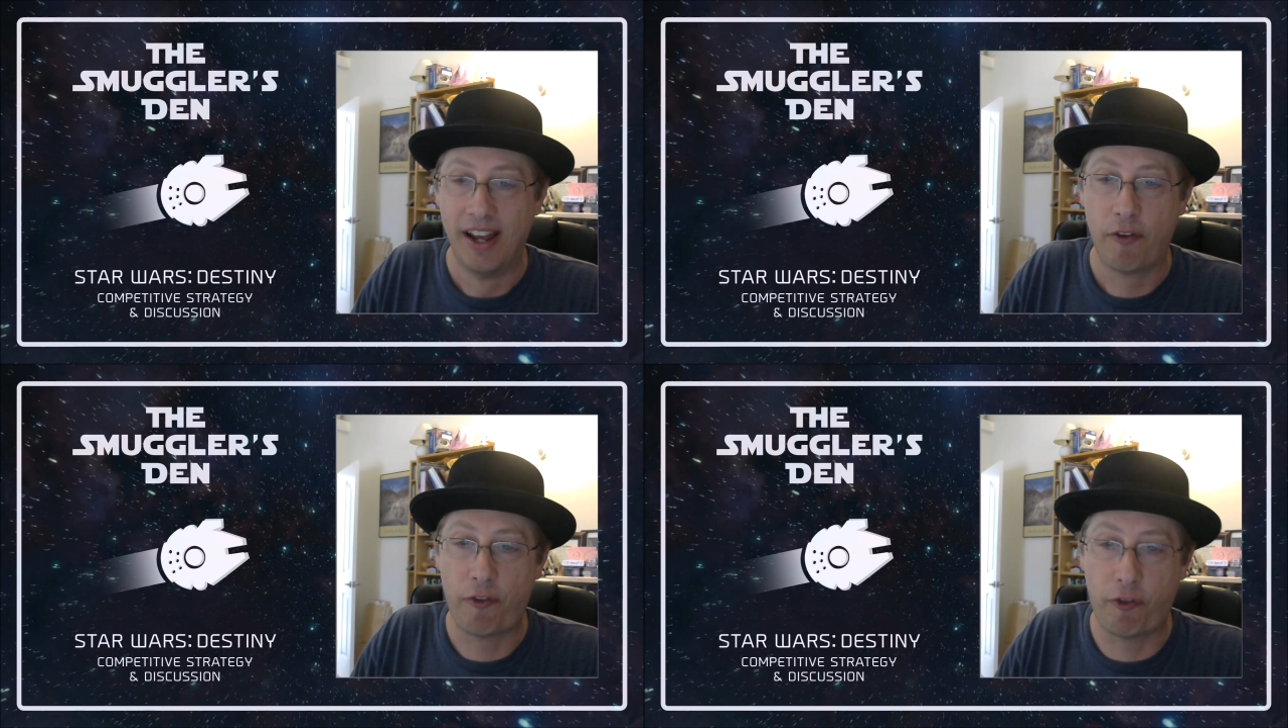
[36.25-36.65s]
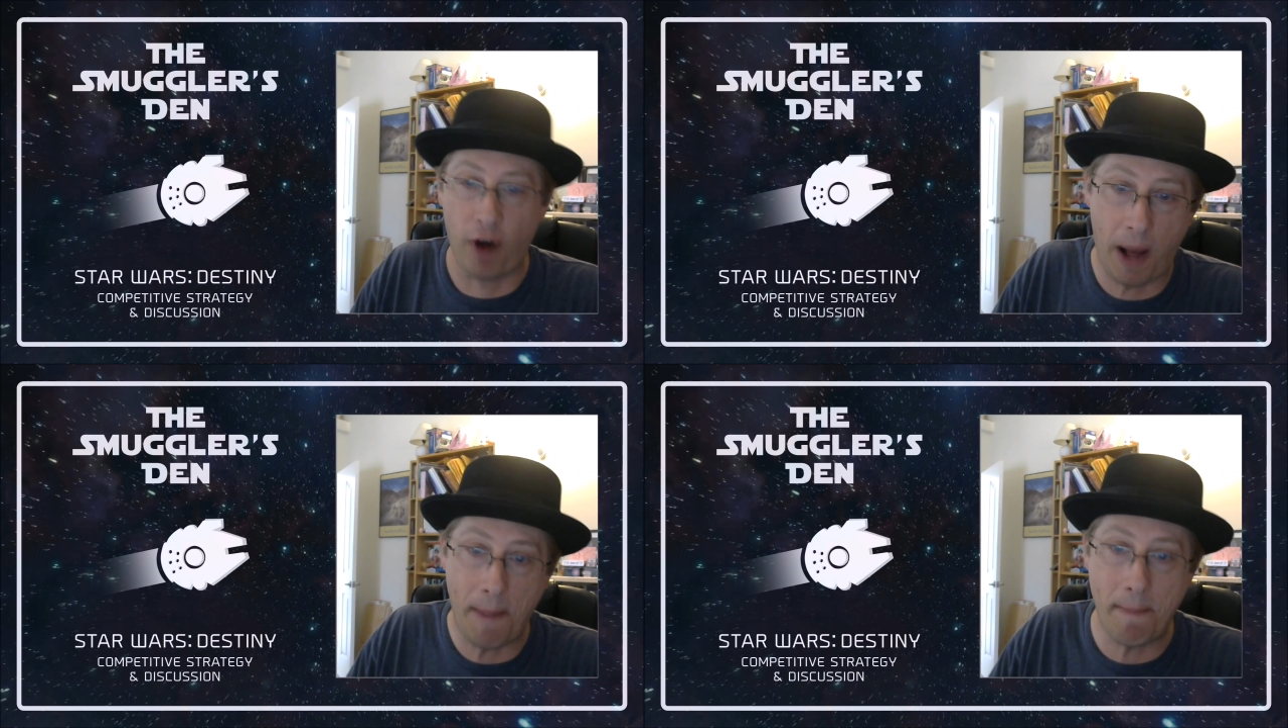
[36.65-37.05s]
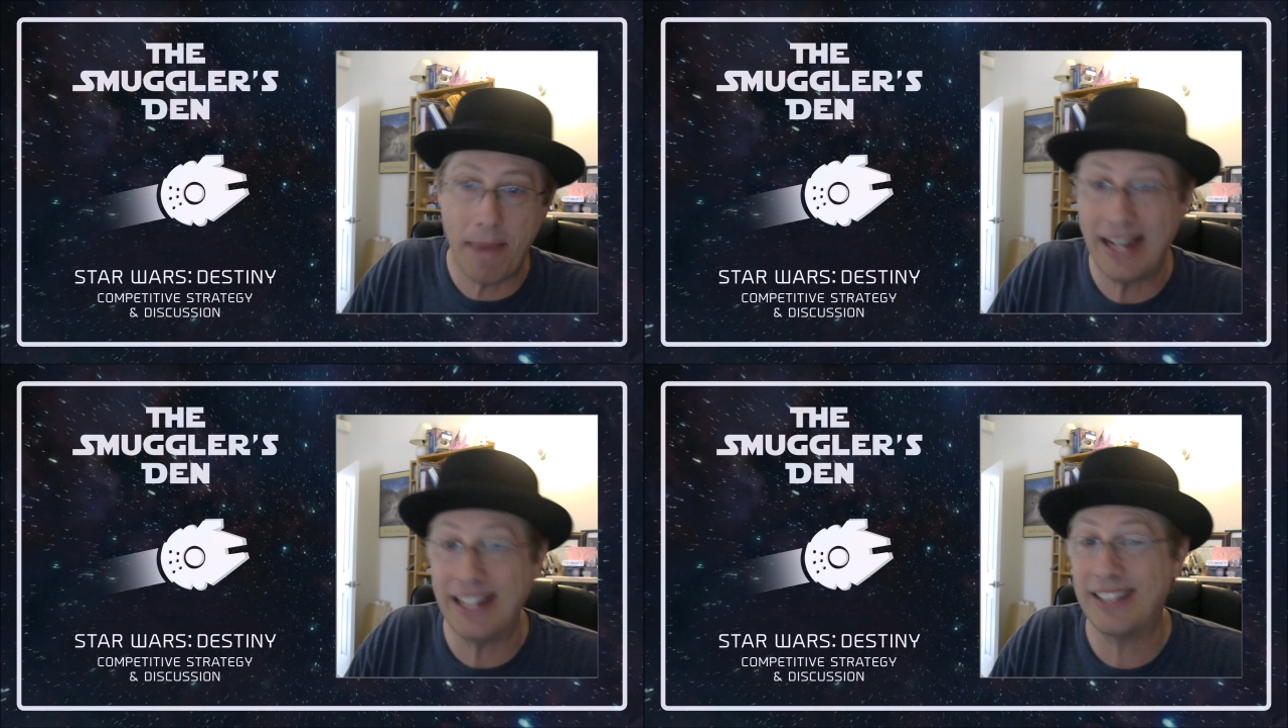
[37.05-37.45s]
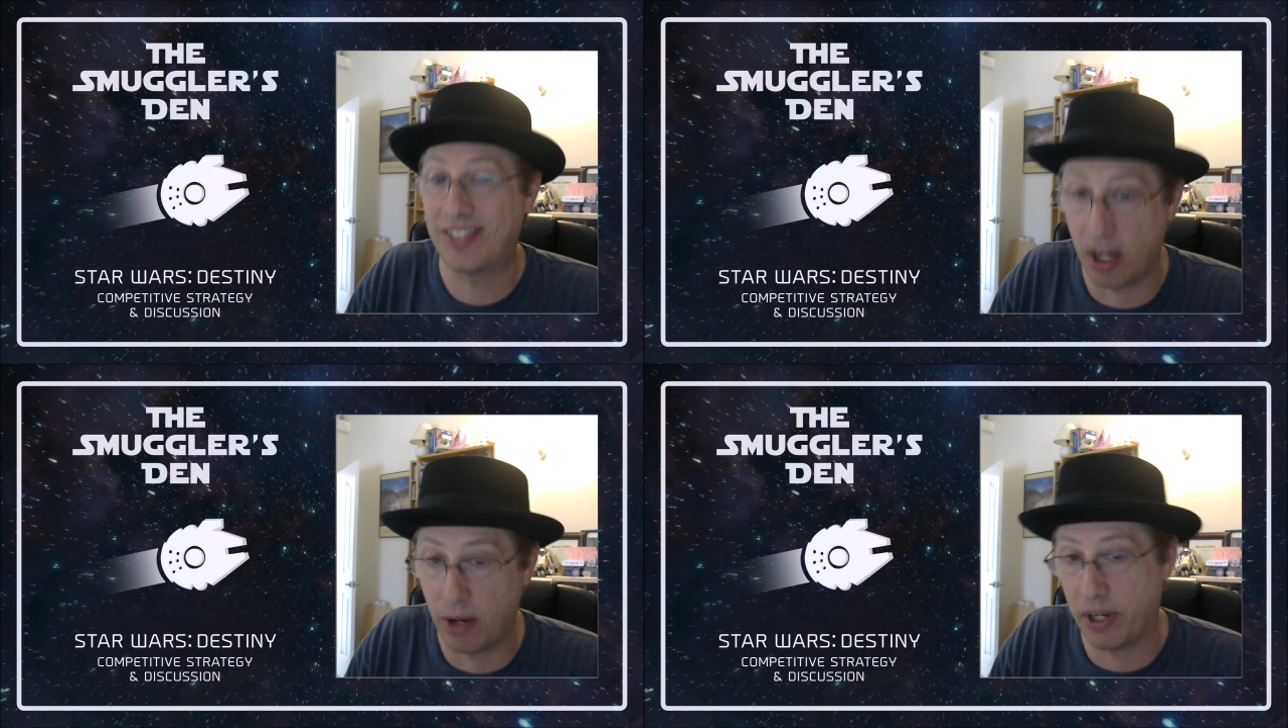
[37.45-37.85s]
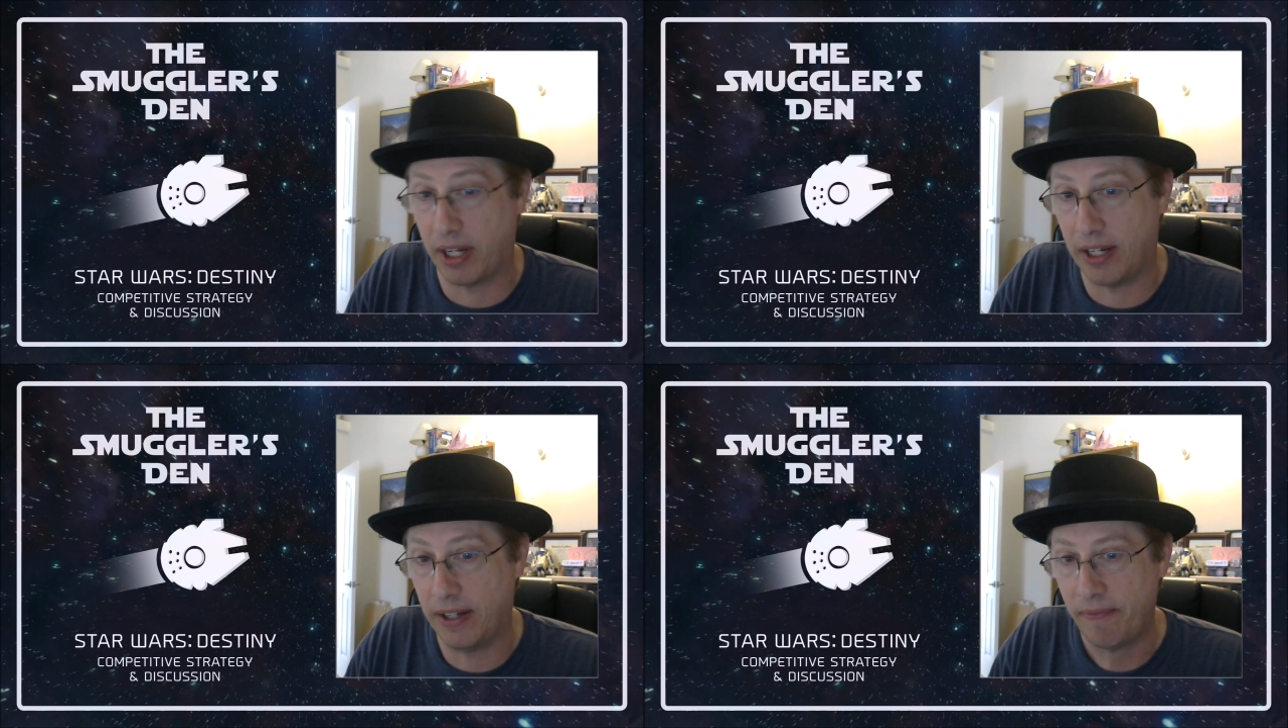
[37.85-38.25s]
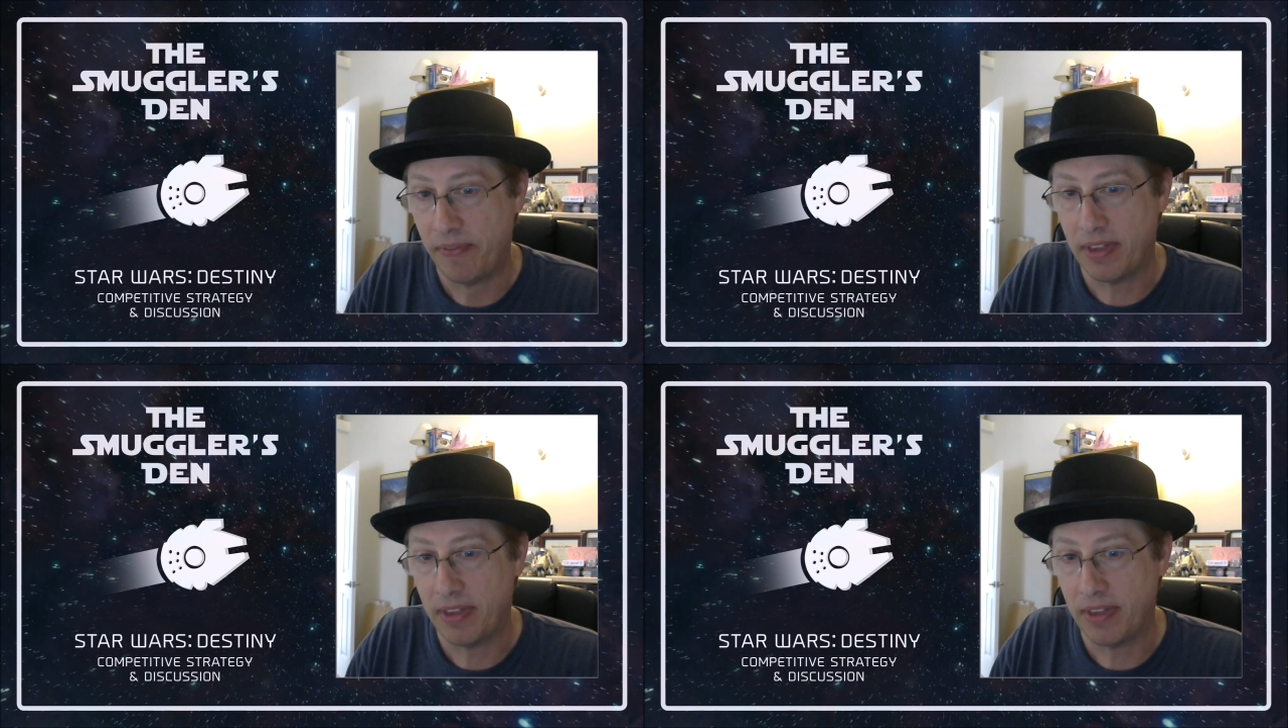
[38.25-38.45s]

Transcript: from Minnesota,